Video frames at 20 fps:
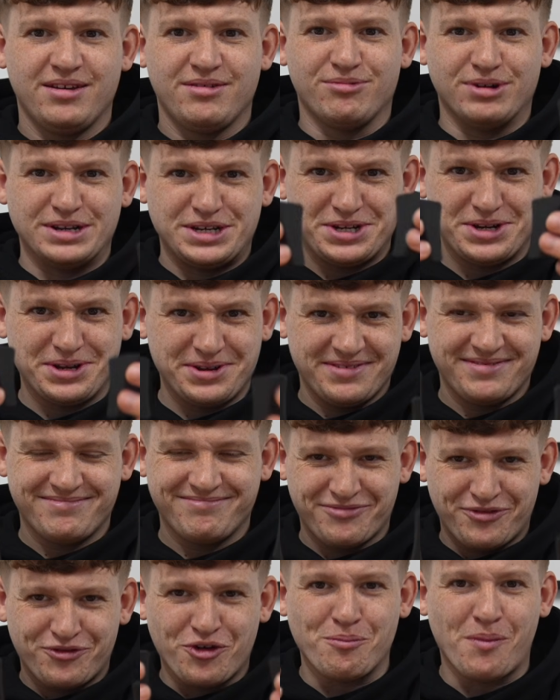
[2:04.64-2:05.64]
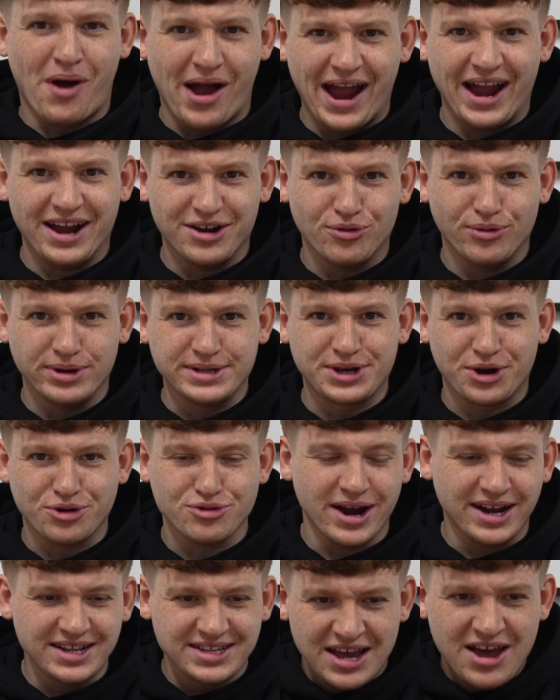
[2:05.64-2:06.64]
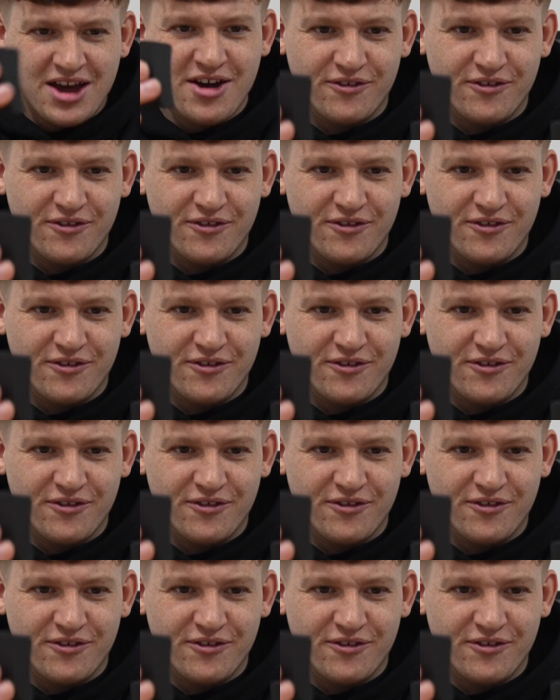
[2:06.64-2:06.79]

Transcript: which from my angle is correct.